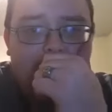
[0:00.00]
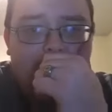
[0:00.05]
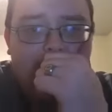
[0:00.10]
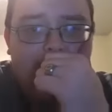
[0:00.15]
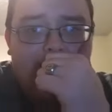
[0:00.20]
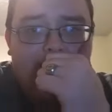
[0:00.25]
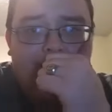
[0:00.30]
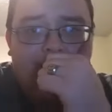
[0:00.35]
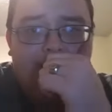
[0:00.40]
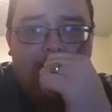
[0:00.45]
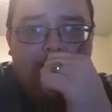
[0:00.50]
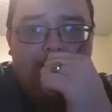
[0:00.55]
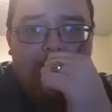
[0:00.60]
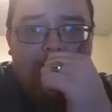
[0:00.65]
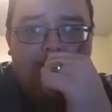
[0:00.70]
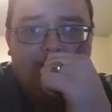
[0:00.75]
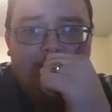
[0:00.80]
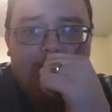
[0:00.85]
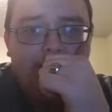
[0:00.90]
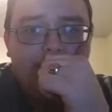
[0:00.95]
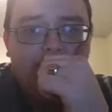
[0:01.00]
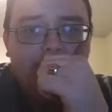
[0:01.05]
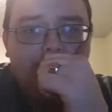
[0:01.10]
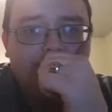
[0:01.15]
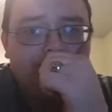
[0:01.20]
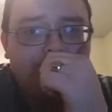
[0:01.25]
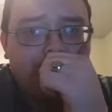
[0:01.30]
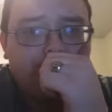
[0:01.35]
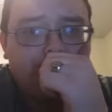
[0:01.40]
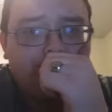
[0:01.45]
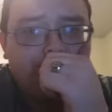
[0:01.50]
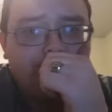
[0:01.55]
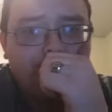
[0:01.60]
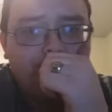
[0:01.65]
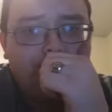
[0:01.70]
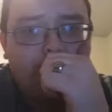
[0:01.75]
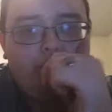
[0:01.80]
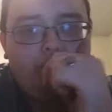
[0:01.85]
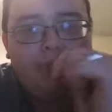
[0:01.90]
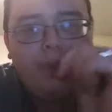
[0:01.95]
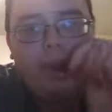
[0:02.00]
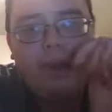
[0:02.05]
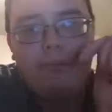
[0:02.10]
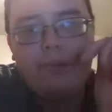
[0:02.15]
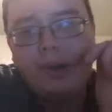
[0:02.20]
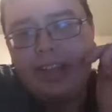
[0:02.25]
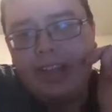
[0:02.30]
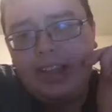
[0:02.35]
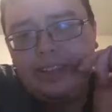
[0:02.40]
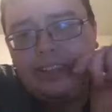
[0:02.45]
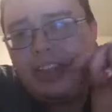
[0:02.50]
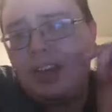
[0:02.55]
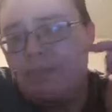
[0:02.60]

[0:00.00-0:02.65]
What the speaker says: And but is it